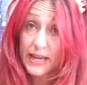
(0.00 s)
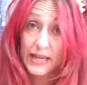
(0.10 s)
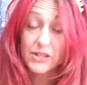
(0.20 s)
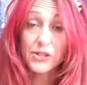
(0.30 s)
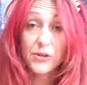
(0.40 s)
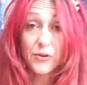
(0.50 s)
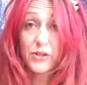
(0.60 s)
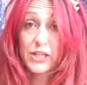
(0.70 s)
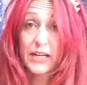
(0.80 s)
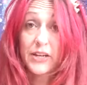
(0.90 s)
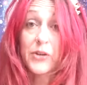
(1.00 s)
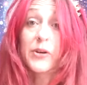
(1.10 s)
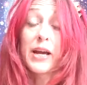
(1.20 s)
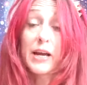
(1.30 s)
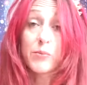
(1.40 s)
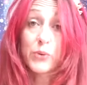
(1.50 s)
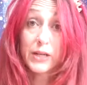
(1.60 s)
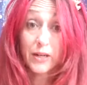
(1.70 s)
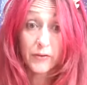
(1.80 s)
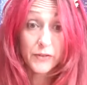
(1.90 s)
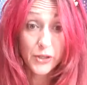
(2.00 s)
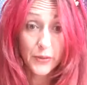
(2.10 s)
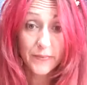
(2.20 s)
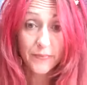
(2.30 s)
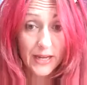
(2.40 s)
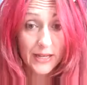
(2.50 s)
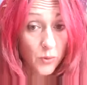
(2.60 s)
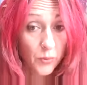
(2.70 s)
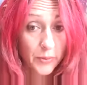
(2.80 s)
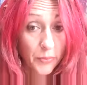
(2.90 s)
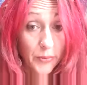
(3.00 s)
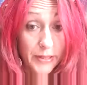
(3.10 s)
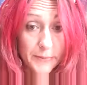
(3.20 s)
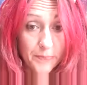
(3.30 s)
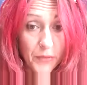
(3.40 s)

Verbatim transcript: into your own shadow and bring love to it. That's what we promise.